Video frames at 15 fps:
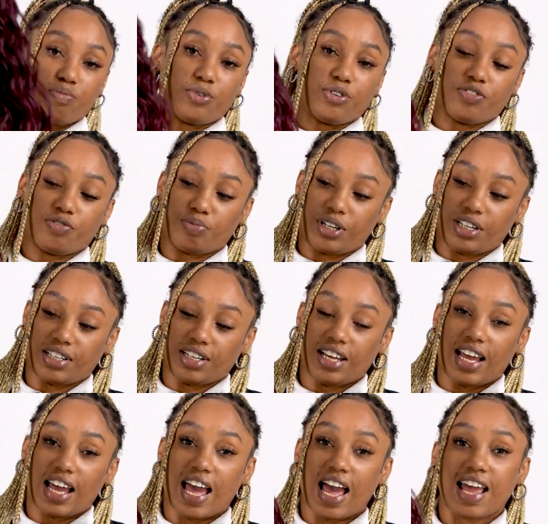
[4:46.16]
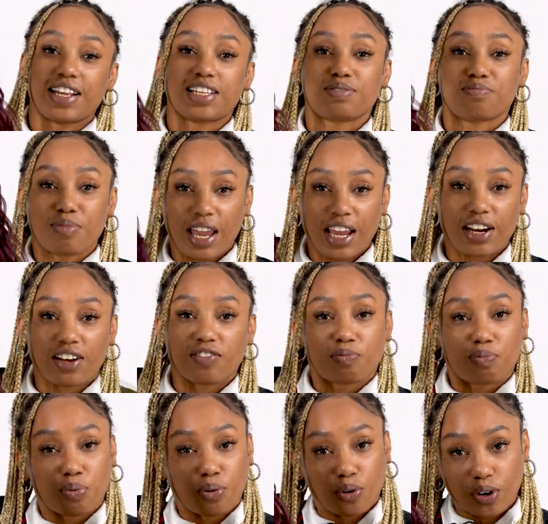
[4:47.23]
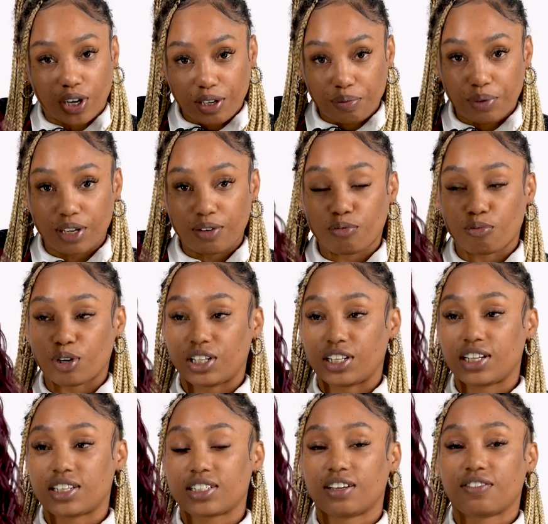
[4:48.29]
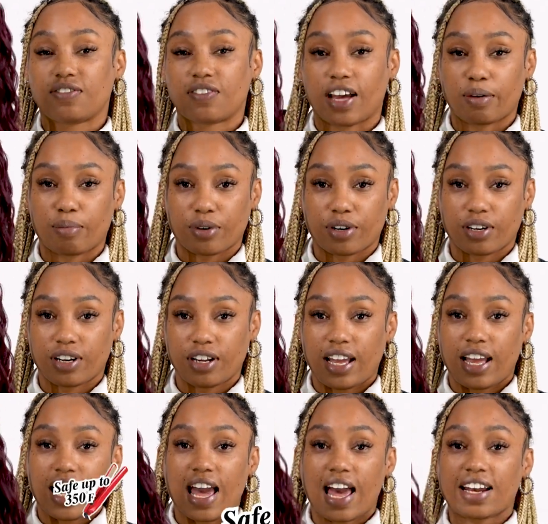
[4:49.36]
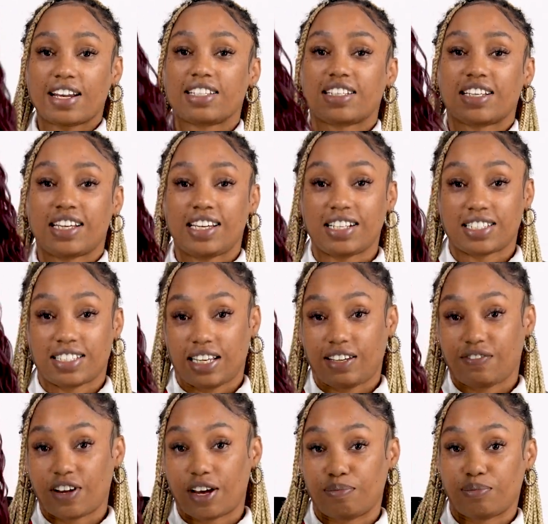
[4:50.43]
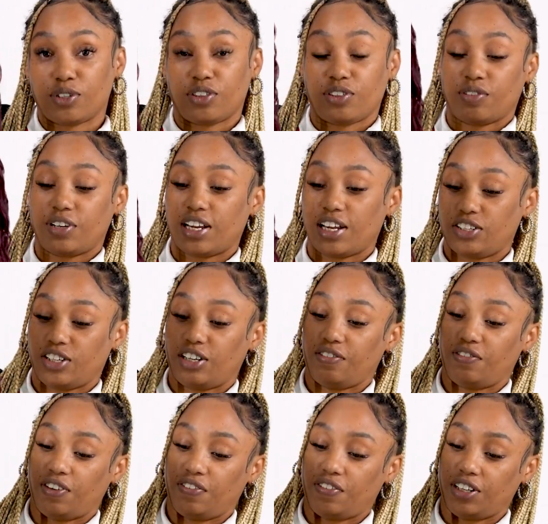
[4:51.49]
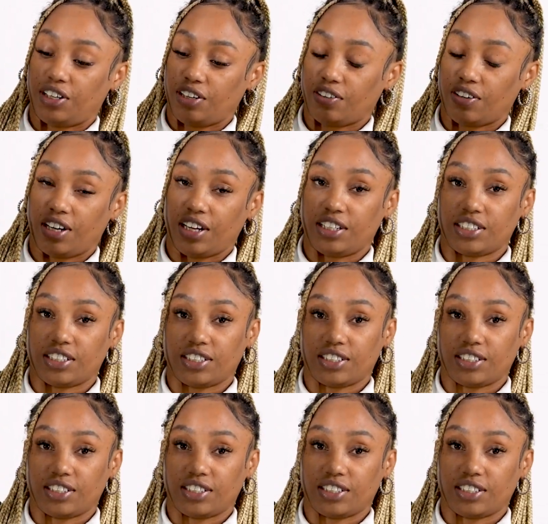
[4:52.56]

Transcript: movement and is made of premium realistic fiber and is heat safe up to 350 degrees.